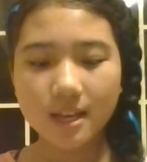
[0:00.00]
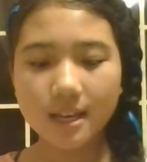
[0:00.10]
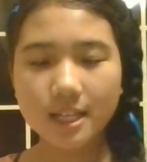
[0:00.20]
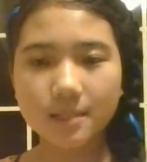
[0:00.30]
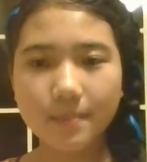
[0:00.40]

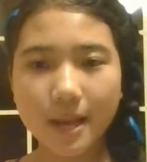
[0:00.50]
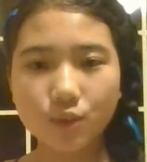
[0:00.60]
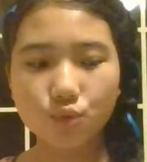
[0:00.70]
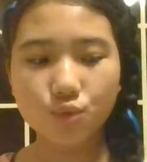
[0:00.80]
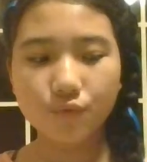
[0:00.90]
Let's
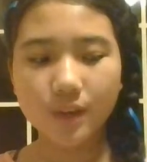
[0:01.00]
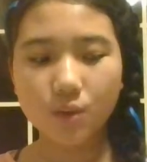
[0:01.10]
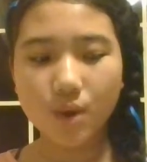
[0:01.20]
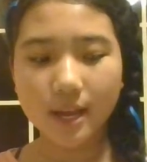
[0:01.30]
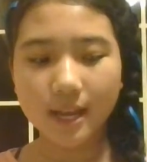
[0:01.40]
back to
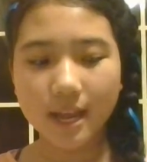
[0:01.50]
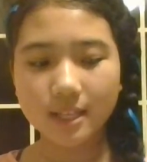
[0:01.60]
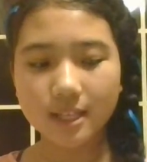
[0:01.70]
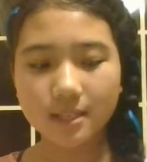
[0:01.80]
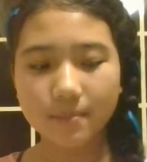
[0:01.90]
VY
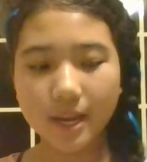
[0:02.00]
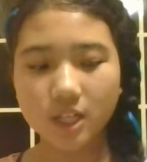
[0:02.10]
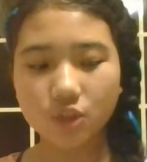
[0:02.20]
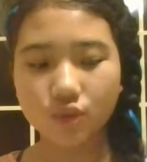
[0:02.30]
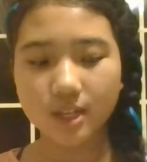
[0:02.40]
Canis
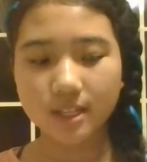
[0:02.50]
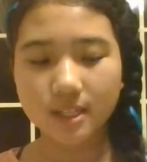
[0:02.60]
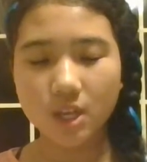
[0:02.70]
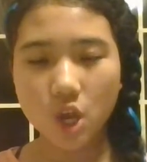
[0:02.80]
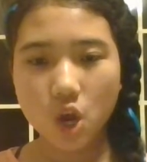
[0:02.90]

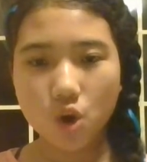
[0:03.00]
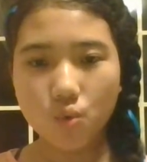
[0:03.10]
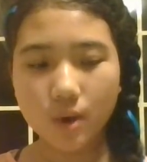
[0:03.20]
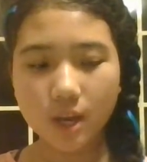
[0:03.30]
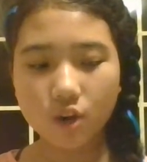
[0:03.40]
Majoris.
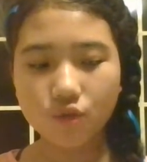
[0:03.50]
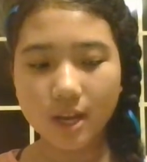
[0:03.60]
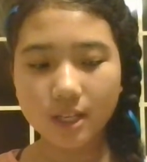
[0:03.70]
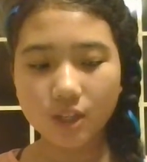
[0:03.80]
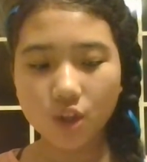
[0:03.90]
We
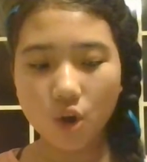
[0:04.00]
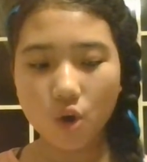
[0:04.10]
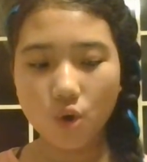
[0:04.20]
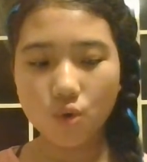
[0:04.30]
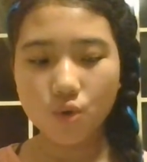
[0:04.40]
already
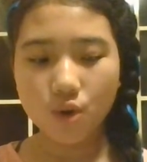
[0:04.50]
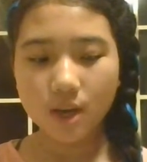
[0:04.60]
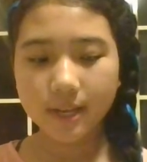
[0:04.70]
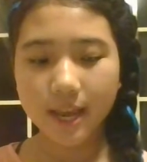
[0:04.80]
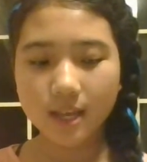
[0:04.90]
know
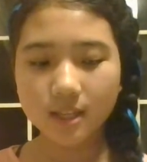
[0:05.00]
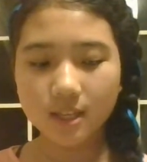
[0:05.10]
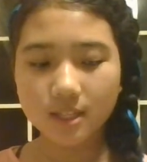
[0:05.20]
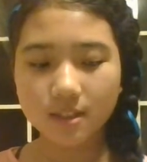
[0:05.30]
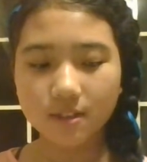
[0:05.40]

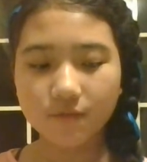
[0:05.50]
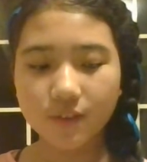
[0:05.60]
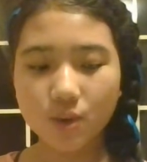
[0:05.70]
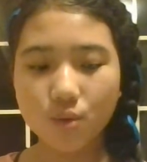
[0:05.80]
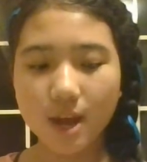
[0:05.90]

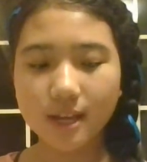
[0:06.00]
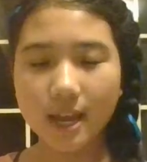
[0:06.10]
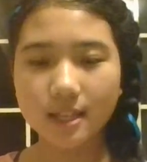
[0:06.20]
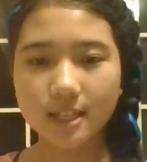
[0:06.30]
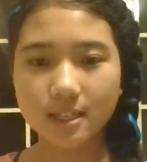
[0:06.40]
VY
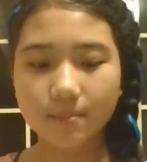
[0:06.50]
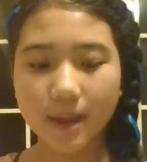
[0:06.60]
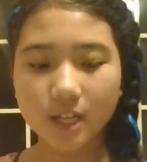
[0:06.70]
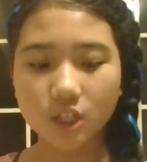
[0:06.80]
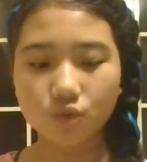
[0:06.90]
Canis
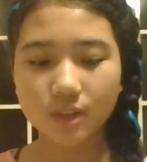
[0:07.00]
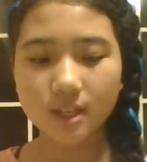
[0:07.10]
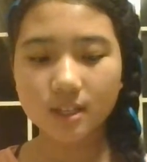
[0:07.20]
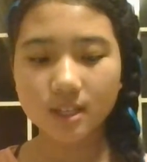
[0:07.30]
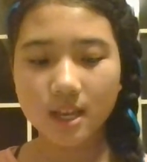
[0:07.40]

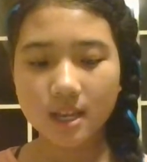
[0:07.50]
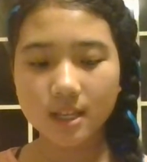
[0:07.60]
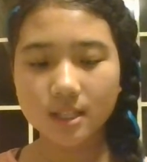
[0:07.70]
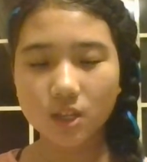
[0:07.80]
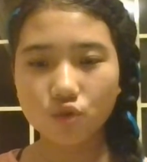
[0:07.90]
Majoris
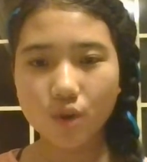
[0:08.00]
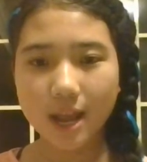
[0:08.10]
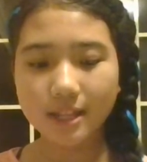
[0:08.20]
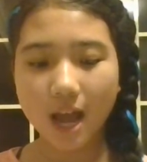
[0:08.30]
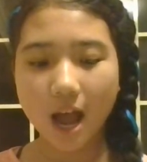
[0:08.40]
is a
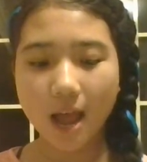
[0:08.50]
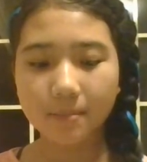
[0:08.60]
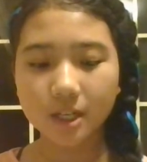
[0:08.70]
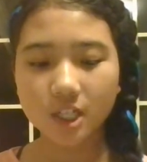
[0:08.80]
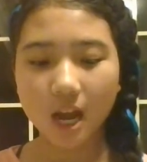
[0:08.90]
red
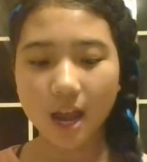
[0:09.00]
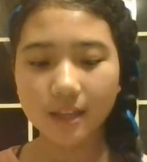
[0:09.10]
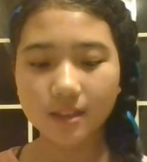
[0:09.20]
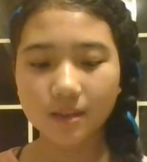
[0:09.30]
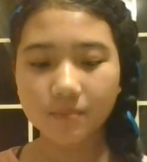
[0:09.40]
hypergiant,